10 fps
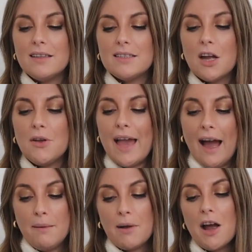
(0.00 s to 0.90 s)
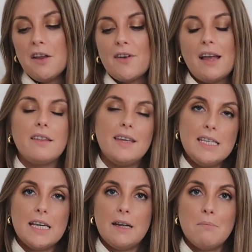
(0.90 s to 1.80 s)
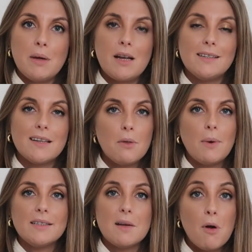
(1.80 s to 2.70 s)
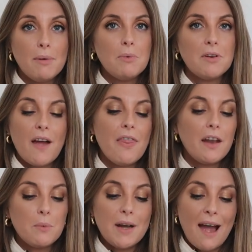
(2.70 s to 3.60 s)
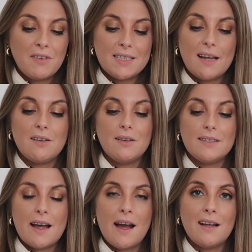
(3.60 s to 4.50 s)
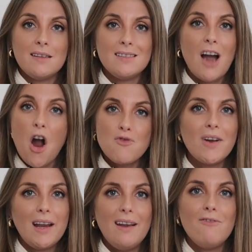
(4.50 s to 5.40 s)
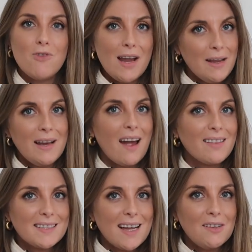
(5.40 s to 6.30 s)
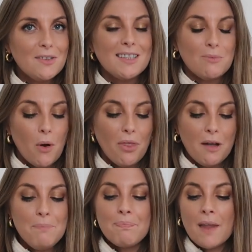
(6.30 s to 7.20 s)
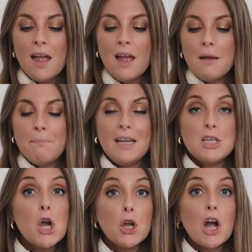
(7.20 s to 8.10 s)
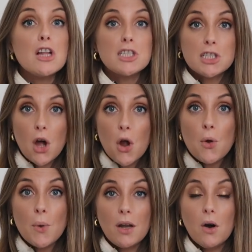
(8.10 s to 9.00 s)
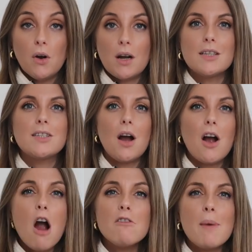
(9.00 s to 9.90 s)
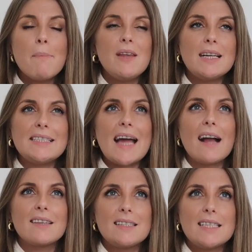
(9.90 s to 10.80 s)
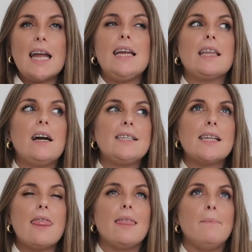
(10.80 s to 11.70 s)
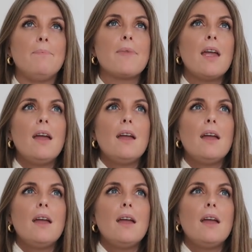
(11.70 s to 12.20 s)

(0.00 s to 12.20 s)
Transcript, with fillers: so yeah, I'm kind of glad that they didn't, because otherwise I probably would have, and then I wouldn't have the sandals, and I really, really like the sandals and want them. But it took so long, so I can't remember the exact date that I sent them,